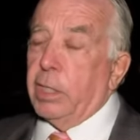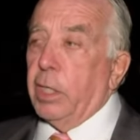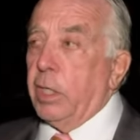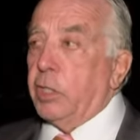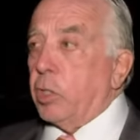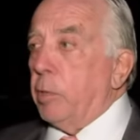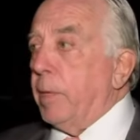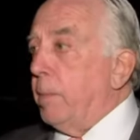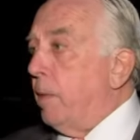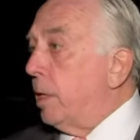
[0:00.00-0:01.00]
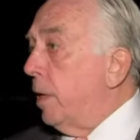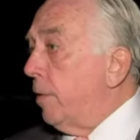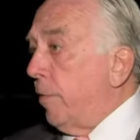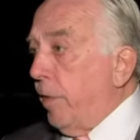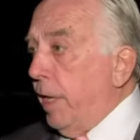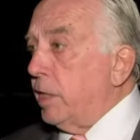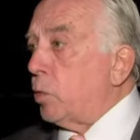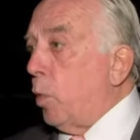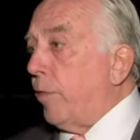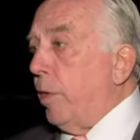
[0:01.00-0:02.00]
to determine, among other
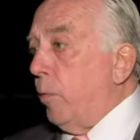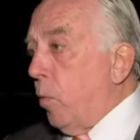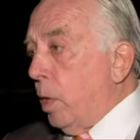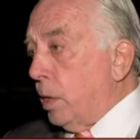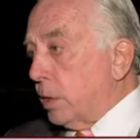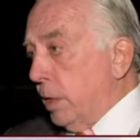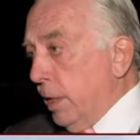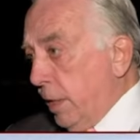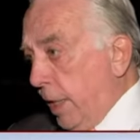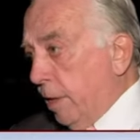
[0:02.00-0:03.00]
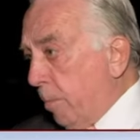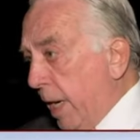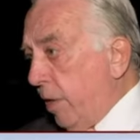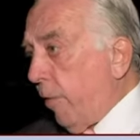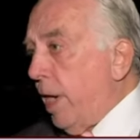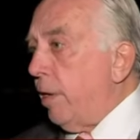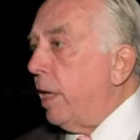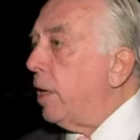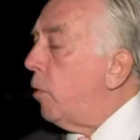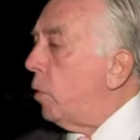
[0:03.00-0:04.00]
things, whether it was death by
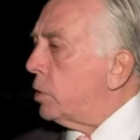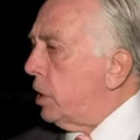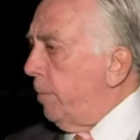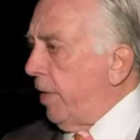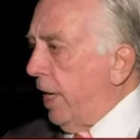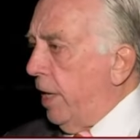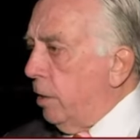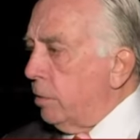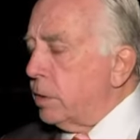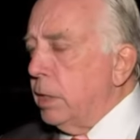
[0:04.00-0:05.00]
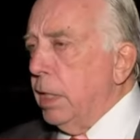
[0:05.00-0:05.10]
drowning or something else.